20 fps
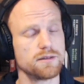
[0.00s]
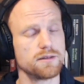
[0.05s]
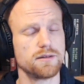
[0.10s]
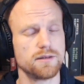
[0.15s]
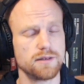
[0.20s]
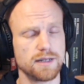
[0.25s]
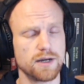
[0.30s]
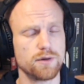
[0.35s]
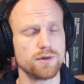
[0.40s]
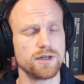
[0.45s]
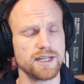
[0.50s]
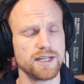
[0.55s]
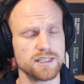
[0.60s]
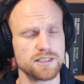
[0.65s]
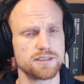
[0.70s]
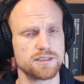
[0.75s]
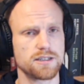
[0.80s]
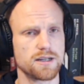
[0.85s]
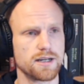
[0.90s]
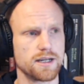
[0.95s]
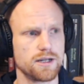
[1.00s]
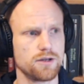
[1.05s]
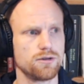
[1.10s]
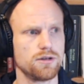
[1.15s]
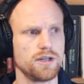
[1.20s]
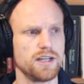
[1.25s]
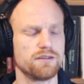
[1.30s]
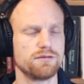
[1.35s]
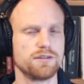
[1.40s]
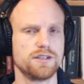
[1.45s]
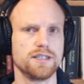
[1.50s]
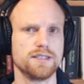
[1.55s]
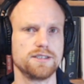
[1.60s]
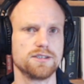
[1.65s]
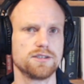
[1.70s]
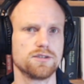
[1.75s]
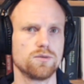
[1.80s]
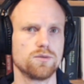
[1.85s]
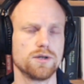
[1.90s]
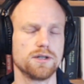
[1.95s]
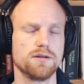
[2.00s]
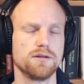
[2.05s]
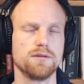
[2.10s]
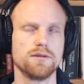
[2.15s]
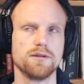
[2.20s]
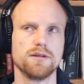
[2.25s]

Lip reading: Nowadays, I only have a digital one.